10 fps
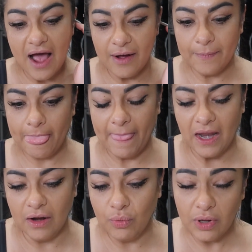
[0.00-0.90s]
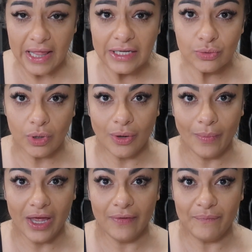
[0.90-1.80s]
I didn't realize one of
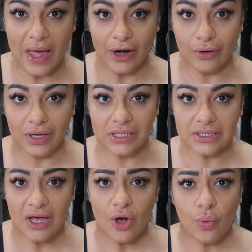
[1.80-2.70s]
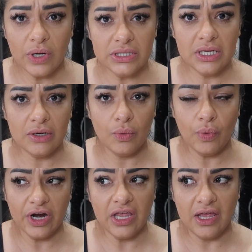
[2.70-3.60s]
my batteries wasn't
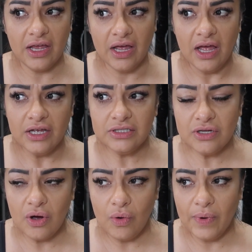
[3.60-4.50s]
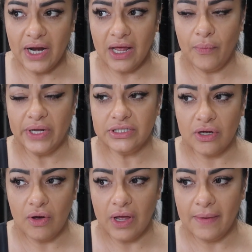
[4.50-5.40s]
working. So when I went to
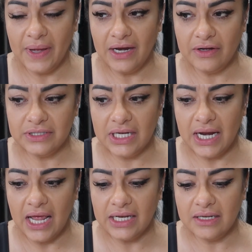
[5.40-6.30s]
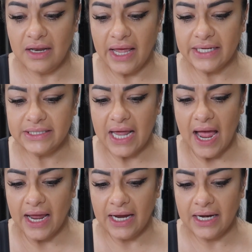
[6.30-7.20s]
go get my nails done, it like
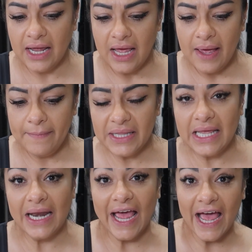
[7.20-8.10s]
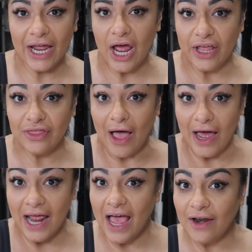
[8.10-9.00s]
died. But then I
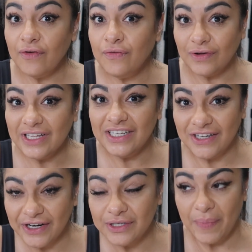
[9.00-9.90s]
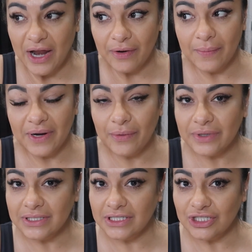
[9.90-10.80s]
thought I had a fully charged battery, but it
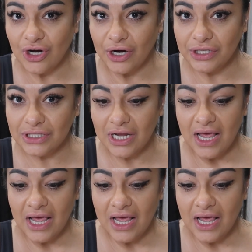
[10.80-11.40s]
wasn't charged.